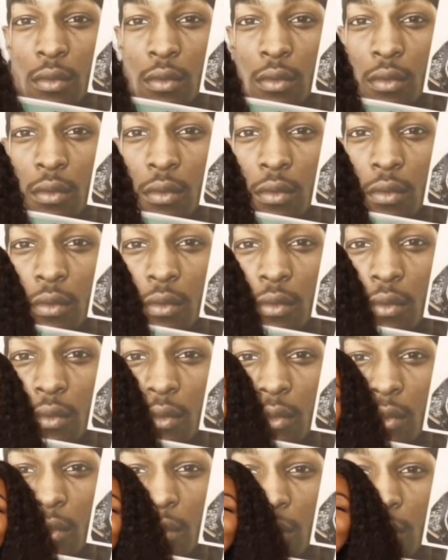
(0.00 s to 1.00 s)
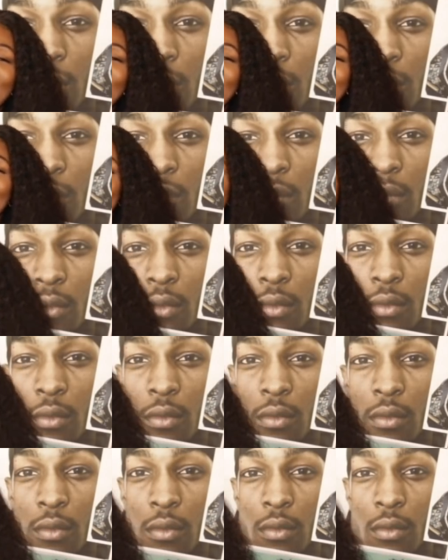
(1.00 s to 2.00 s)

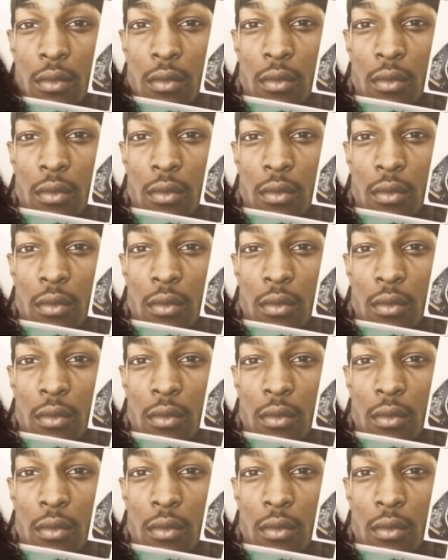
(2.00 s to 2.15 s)
The person shown says nothing.